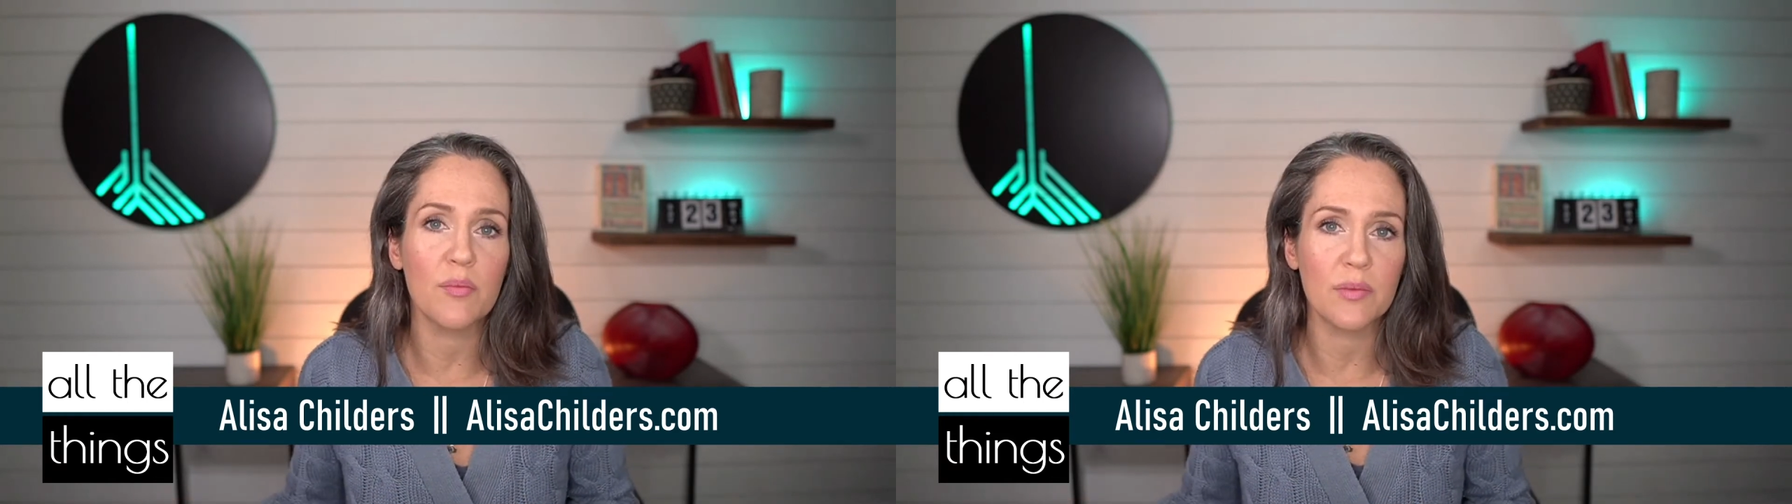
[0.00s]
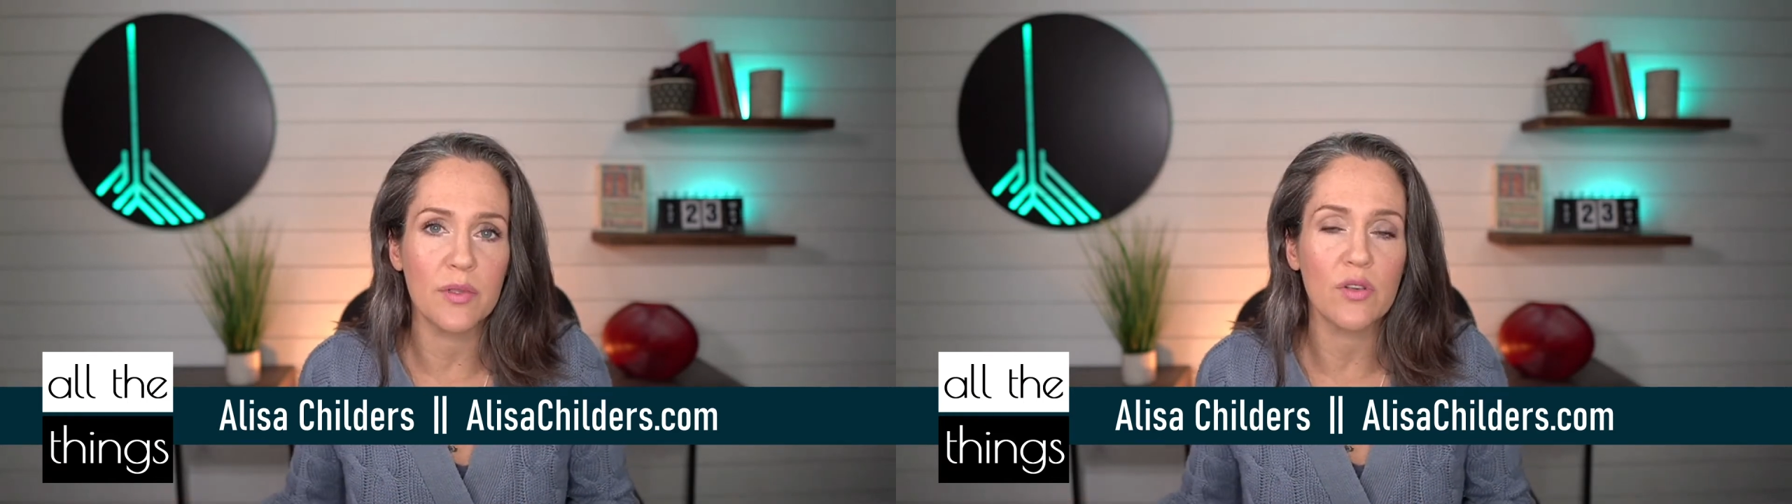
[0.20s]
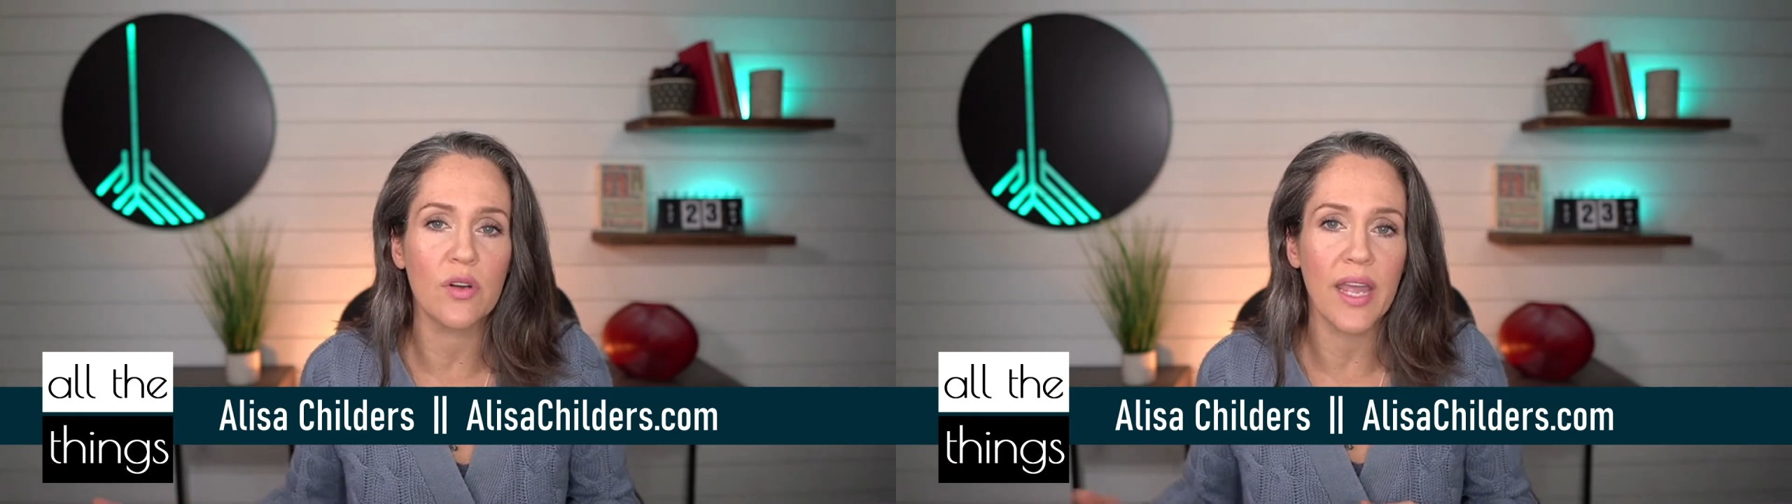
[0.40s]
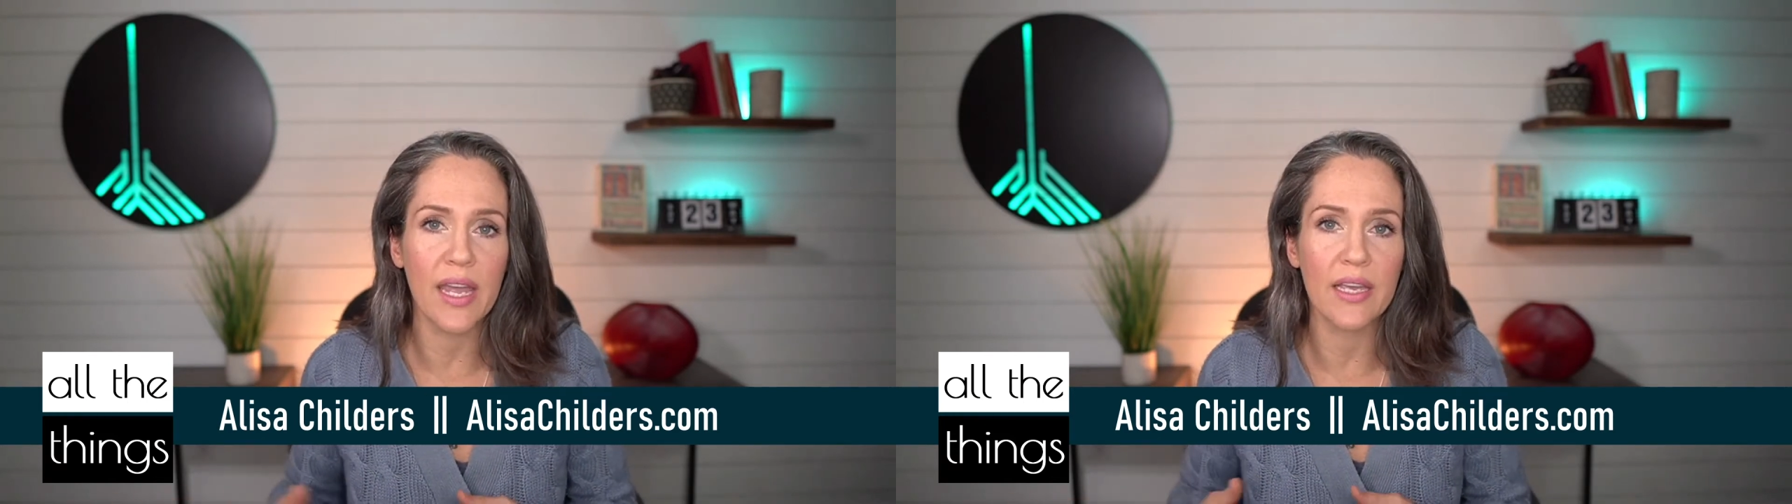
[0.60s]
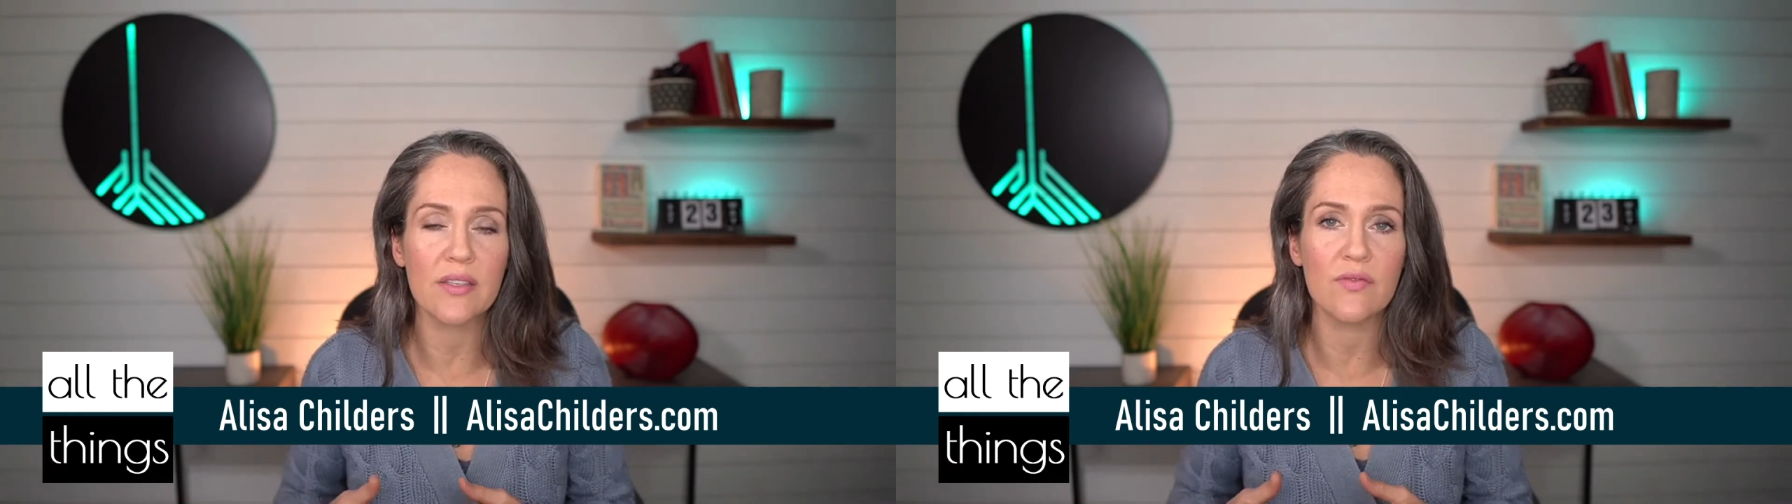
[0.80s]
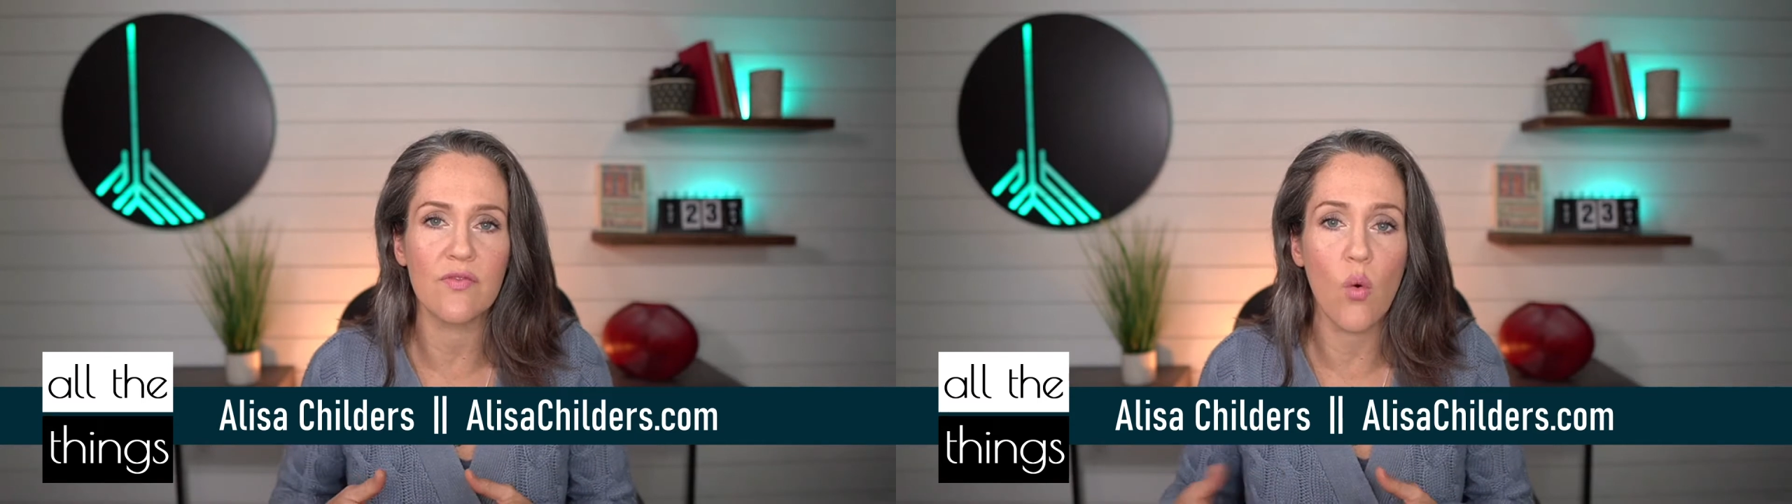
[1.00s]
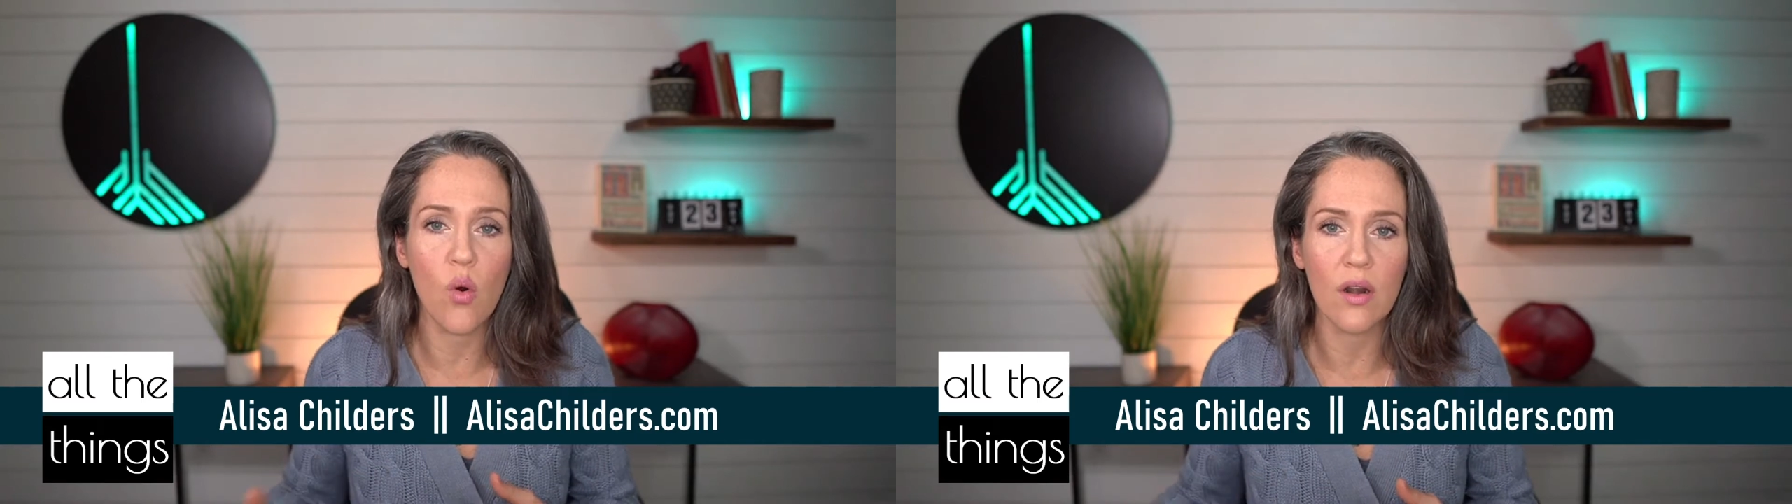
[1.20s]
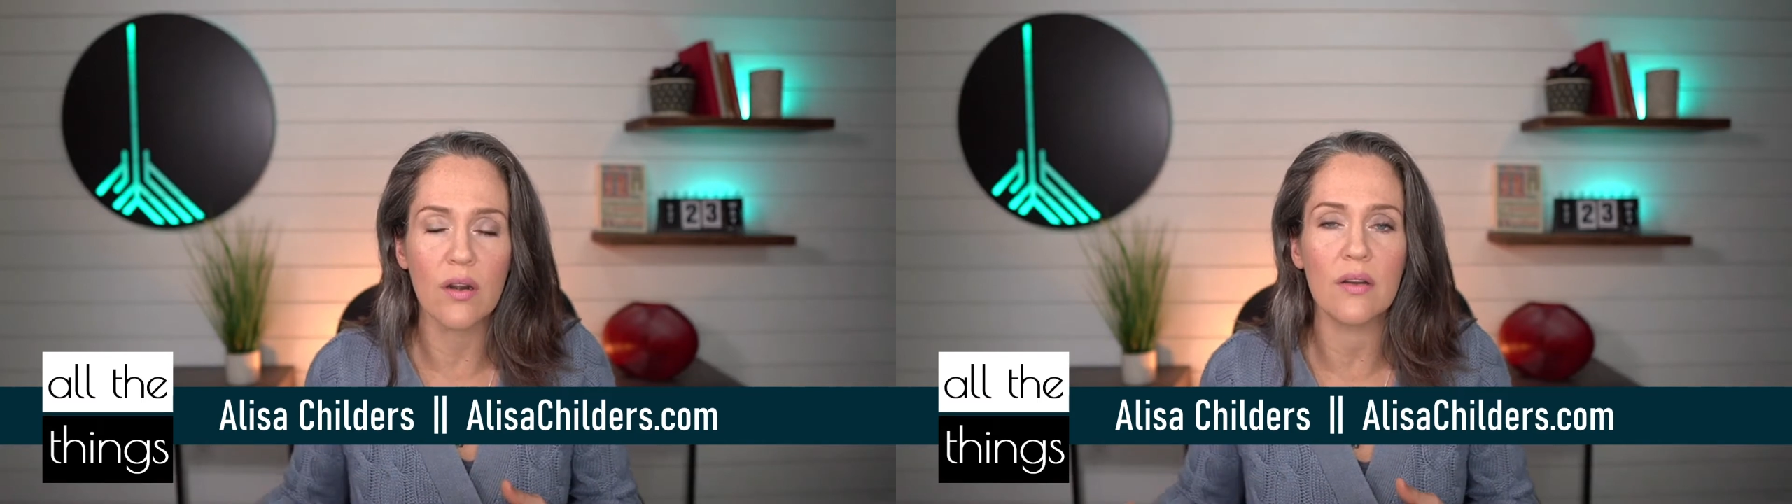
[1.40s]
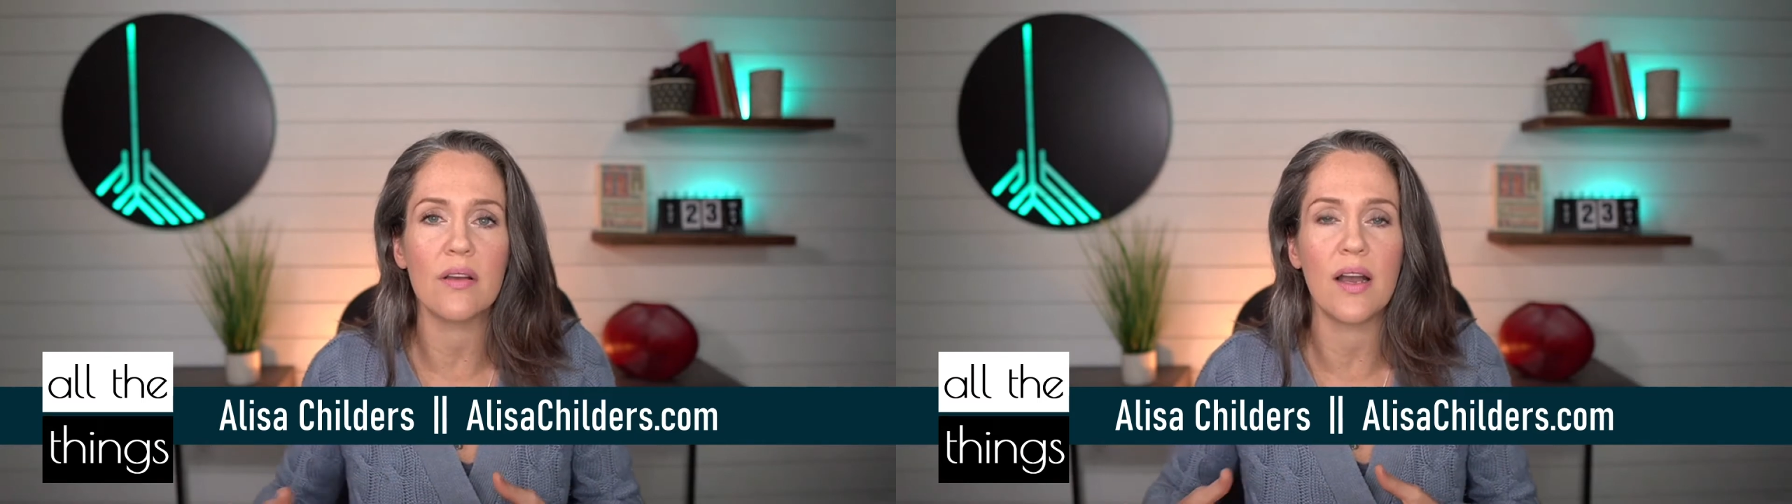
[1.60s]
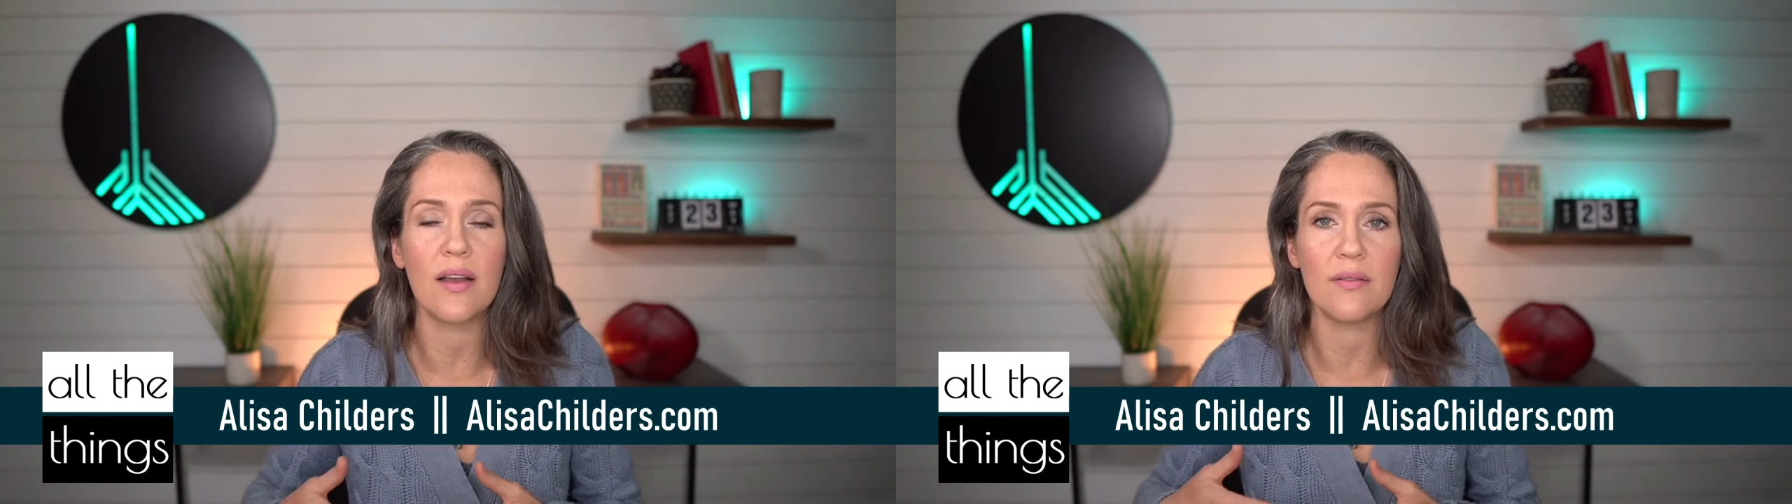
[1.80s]
biblical case for
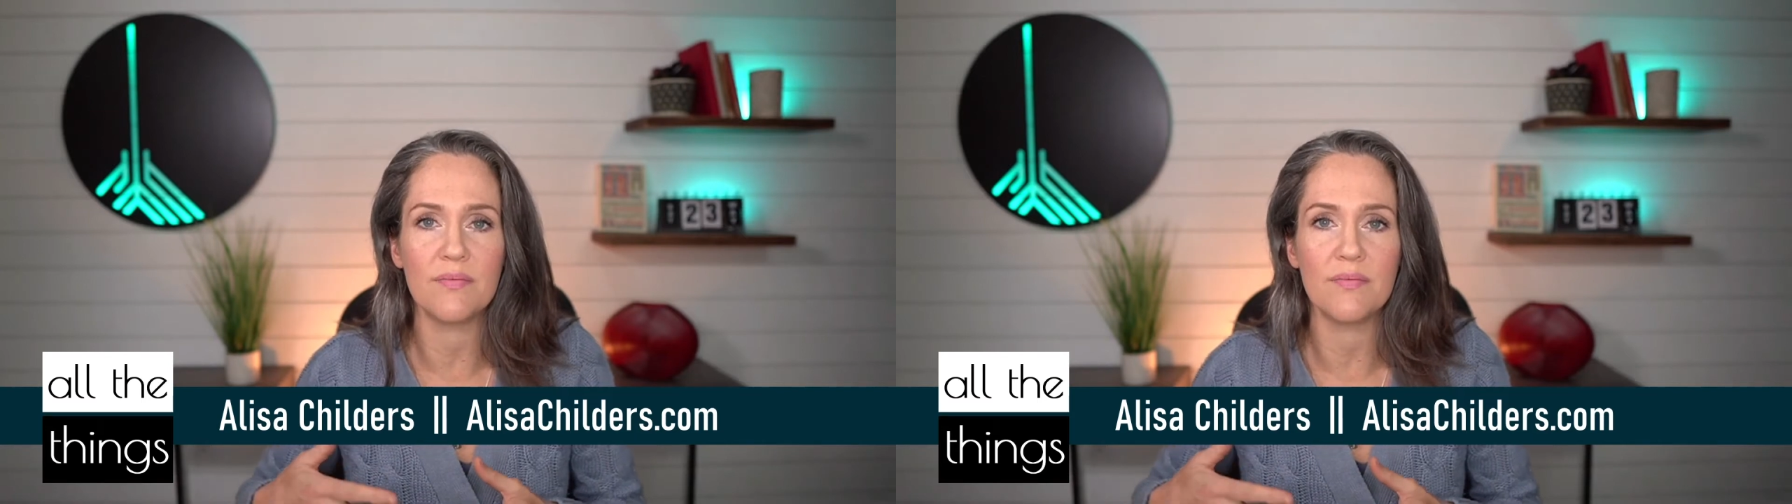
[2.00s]
uh,